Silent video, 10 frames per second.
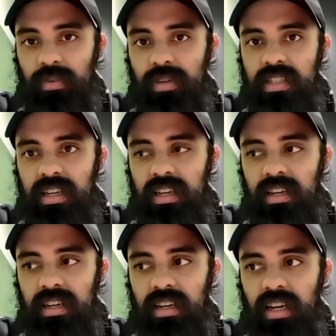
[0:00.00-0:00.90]
was
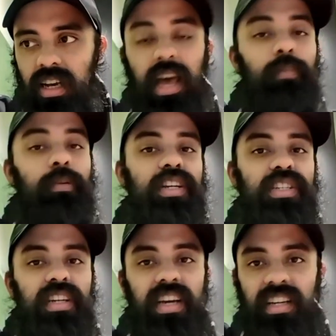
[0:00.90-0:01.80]
a
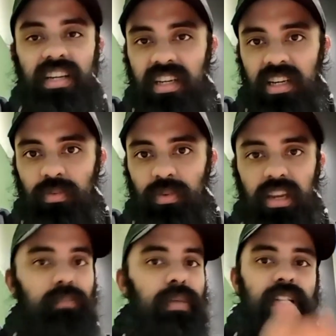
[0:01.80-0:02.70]
collaboration I did with an
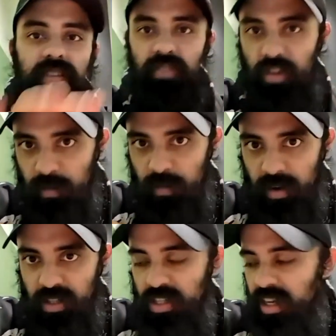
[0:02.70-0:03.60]
amazing video
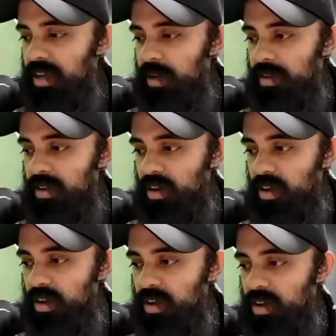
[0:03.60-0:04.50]
production company up here called
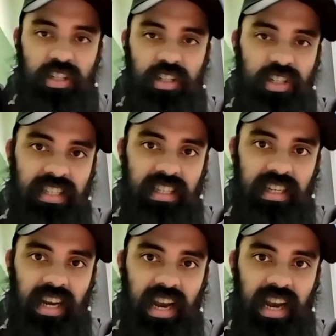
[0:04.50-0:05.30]
Production Attic,